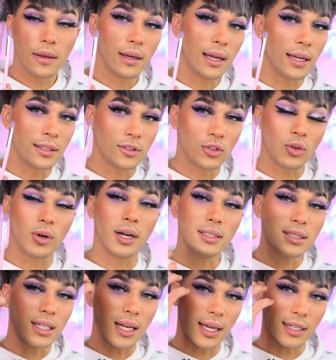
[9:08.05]
it's
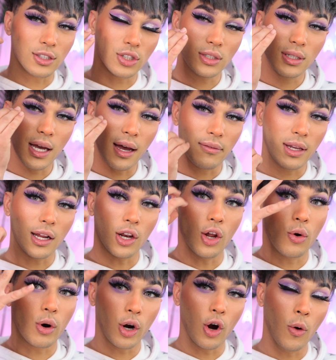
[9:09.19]
crazy. Like, just having it
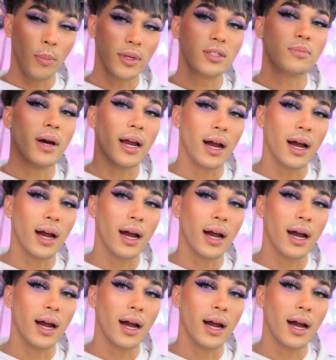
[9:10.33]
lower opens my